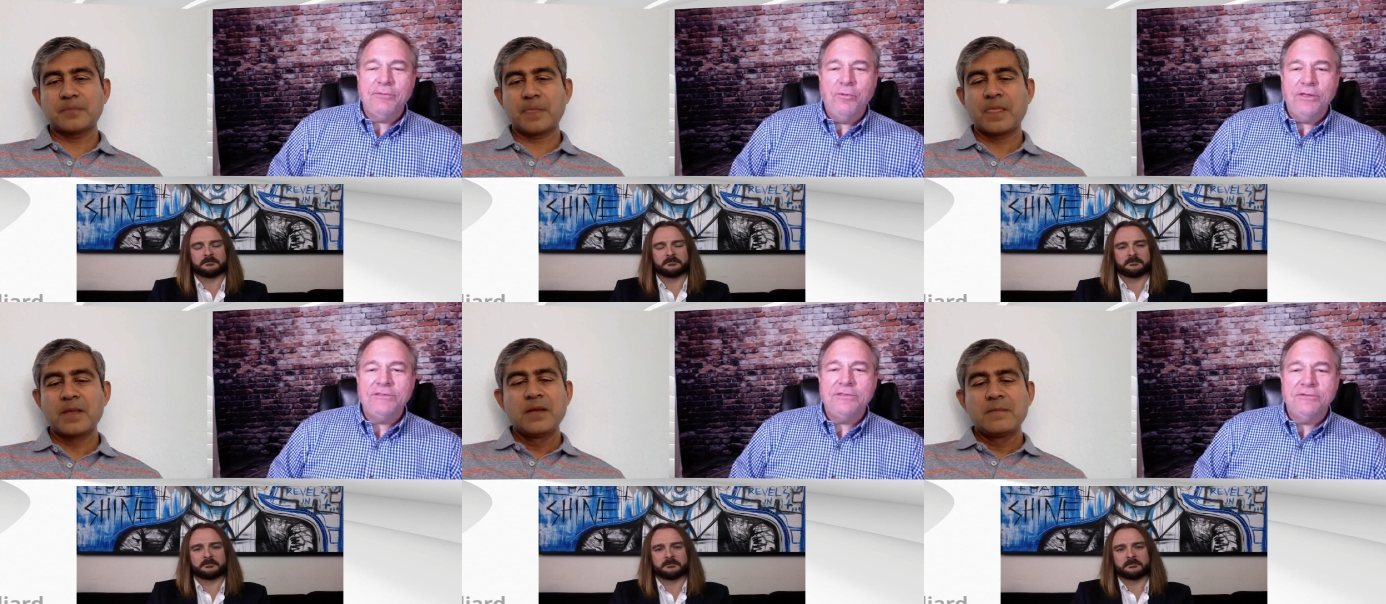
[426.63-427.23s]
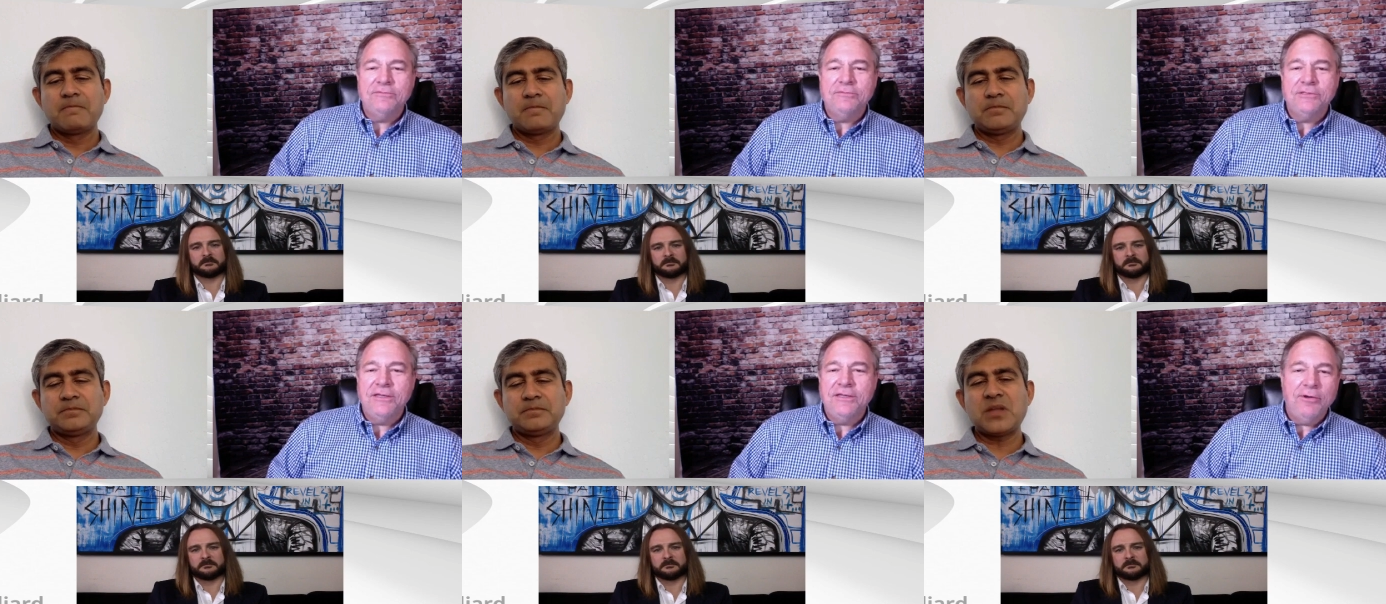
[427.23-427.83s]
Speaker 1: if I want to.
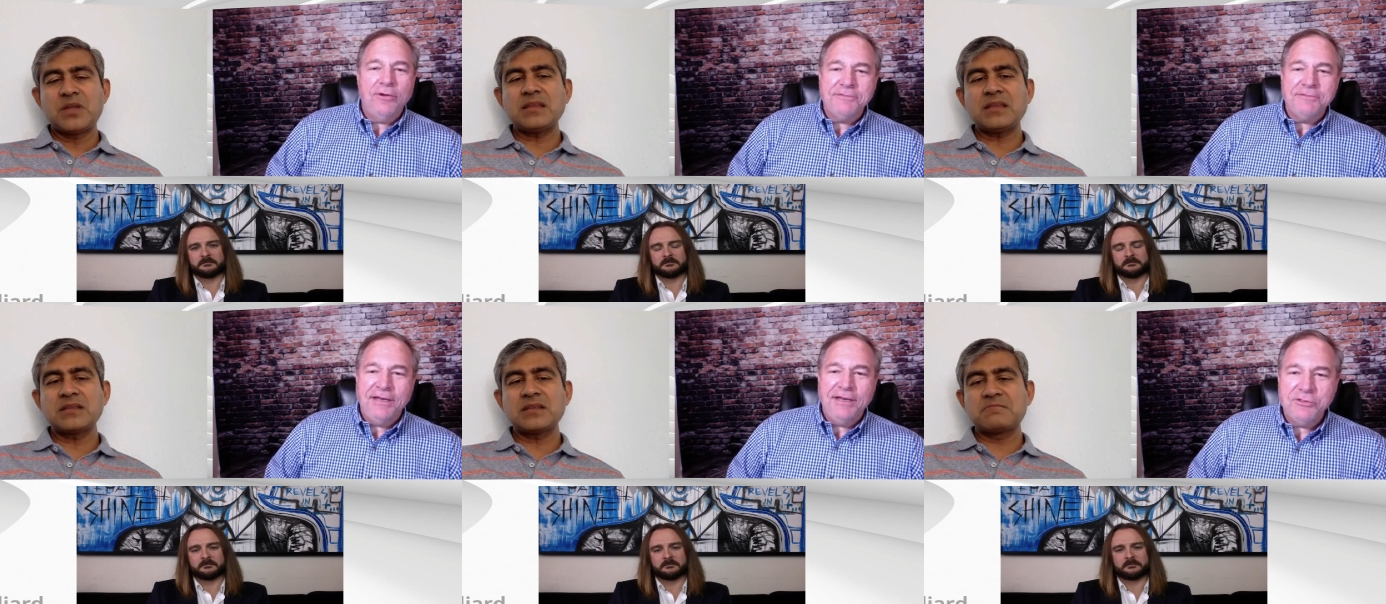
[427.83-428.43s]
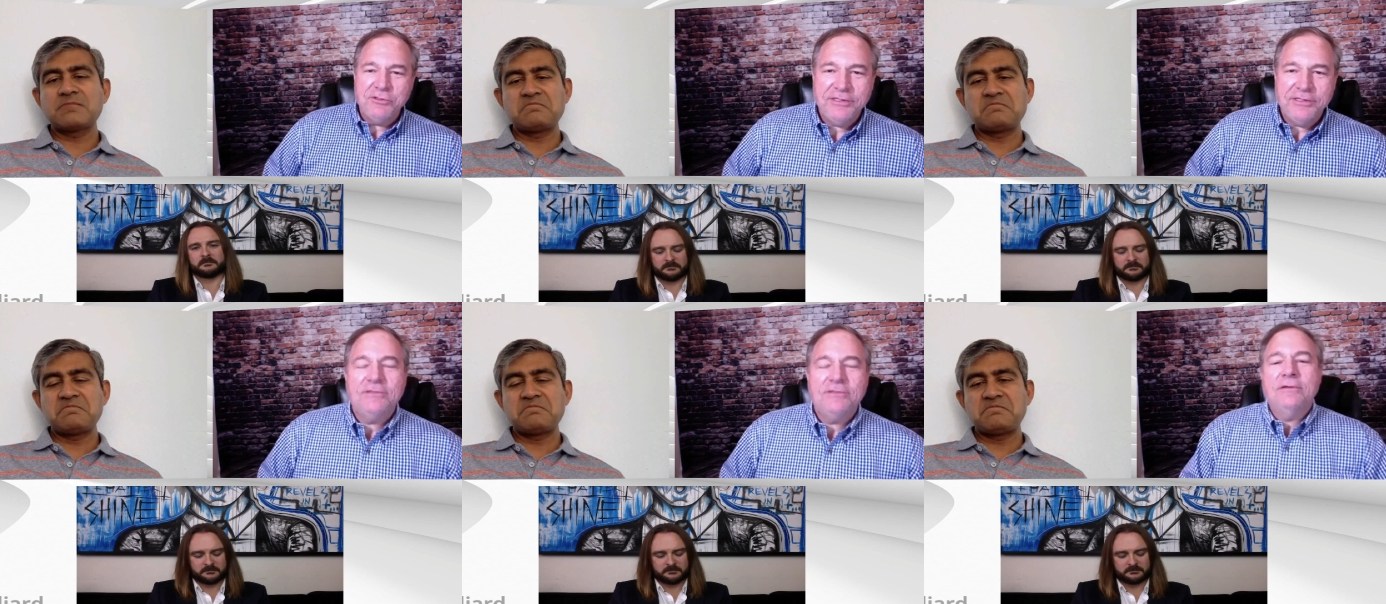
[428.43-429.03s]
So do you think we're always going to have the
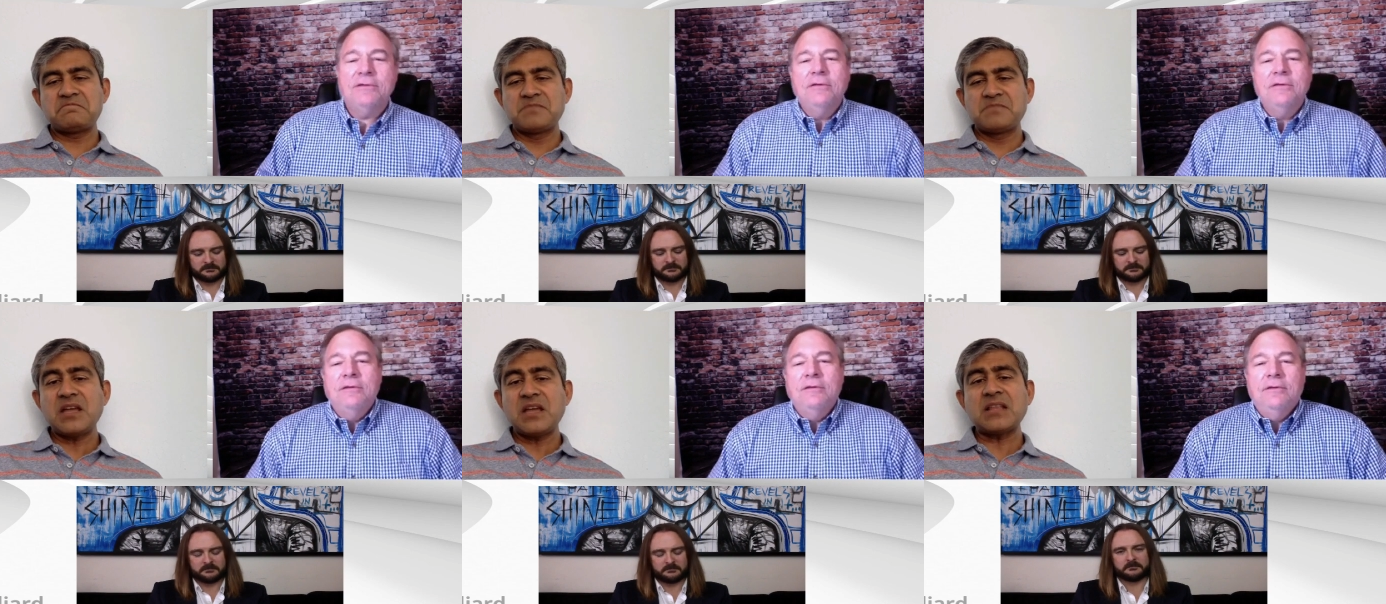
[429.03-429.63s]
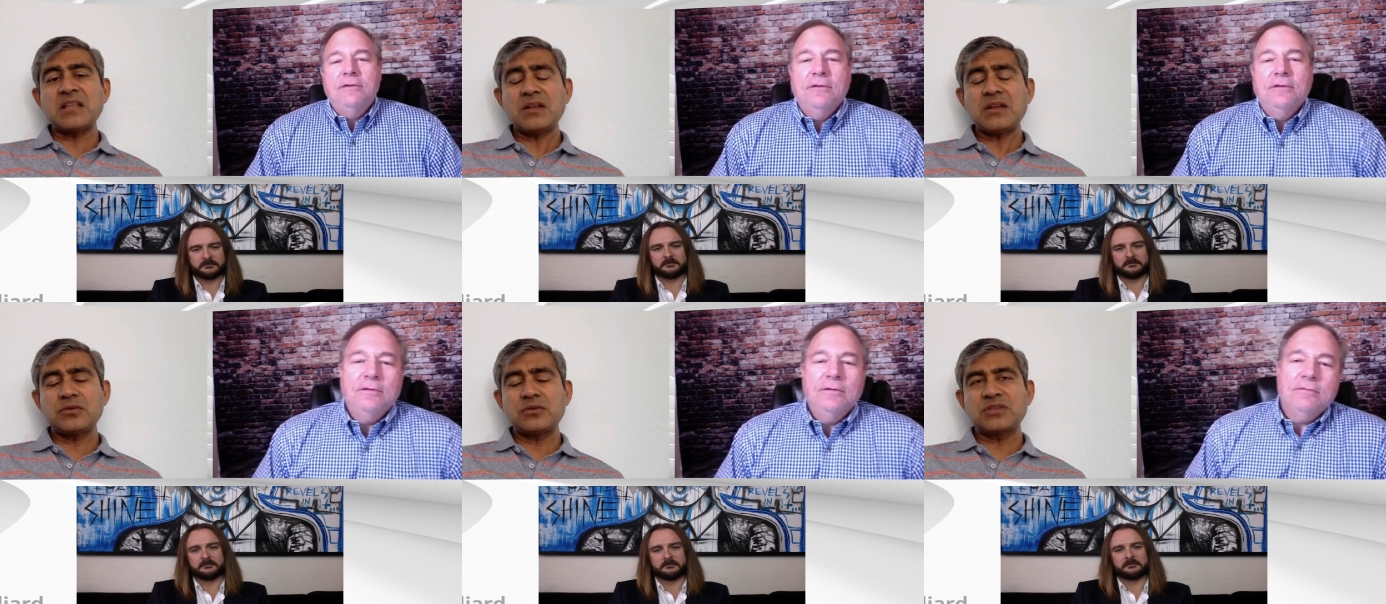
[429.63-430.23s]
choice? Yeah, yeah,
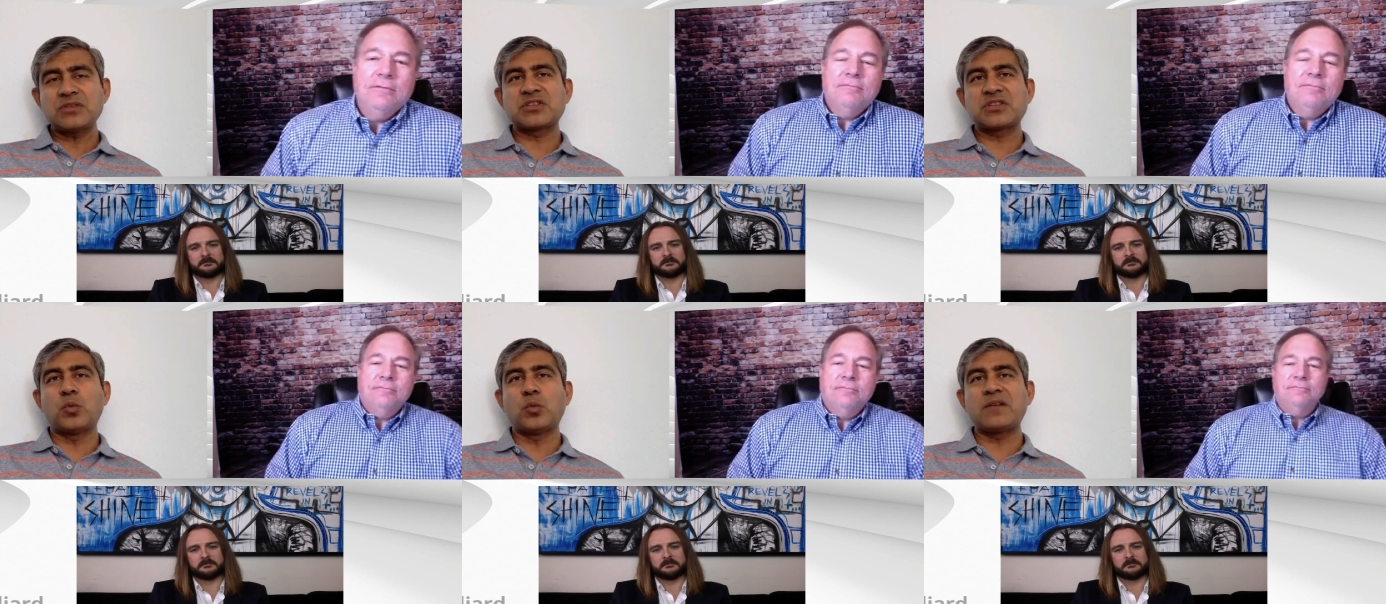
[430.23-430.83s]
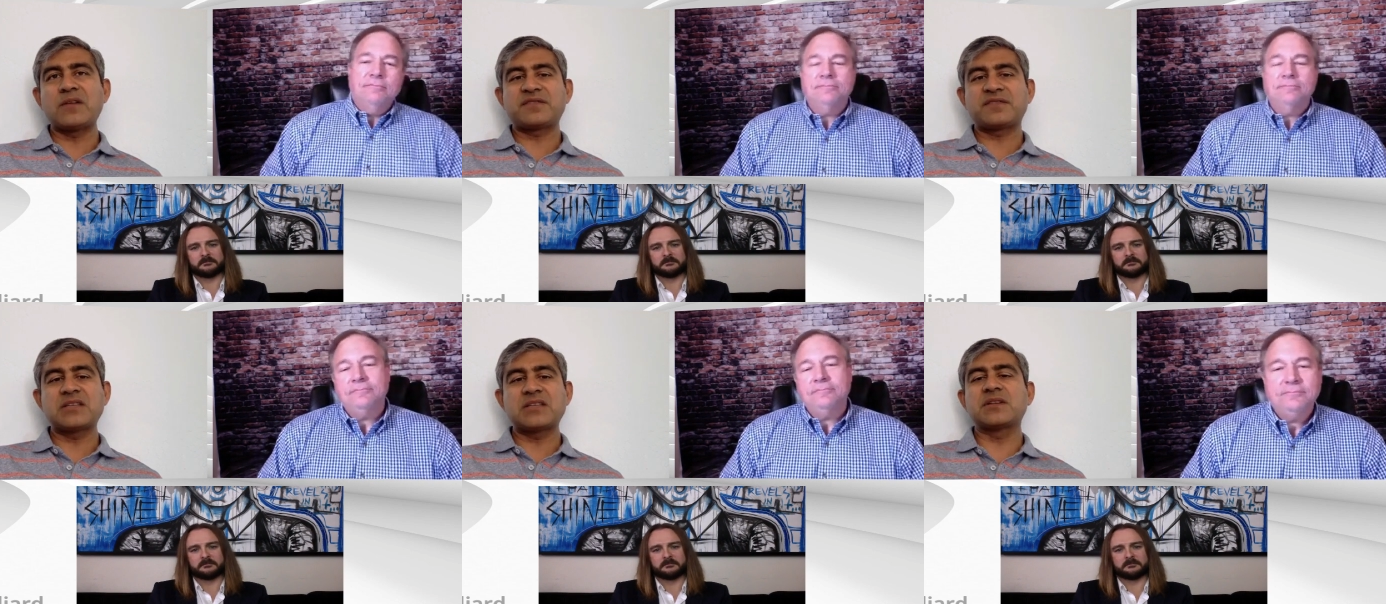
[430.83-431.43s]
Speaker 2: I, I don't think so. This is one
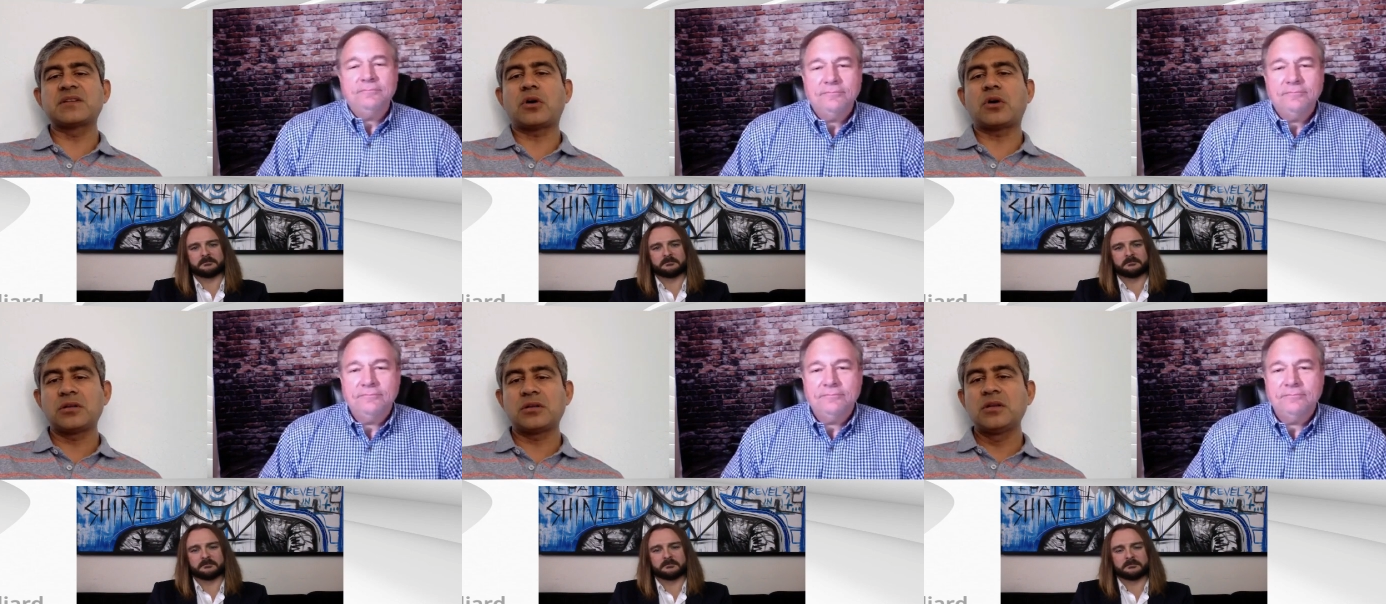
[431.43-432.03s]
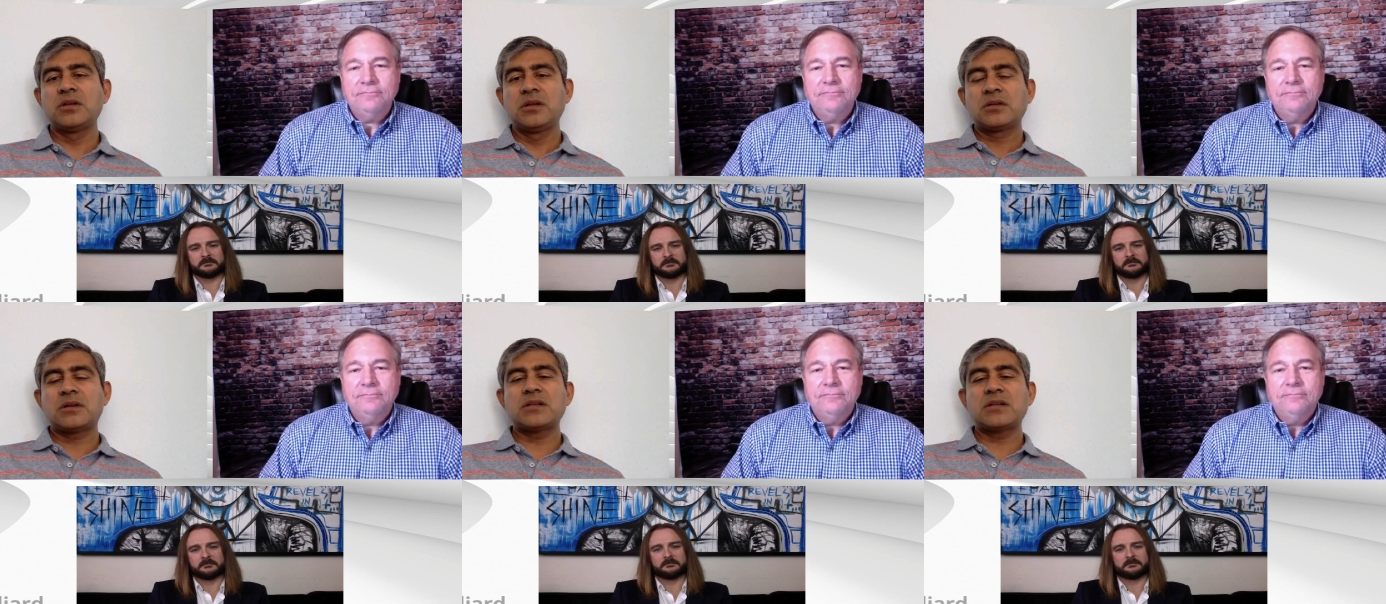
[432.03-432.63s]
size fits all,
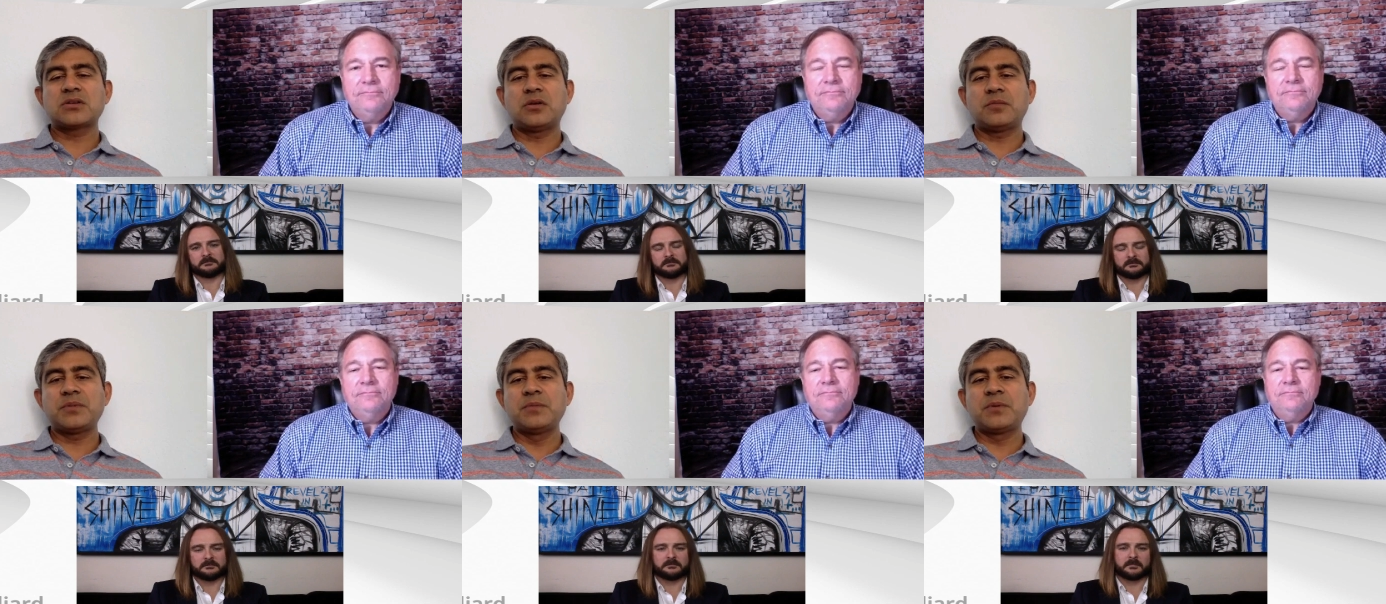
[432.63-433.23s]
right? So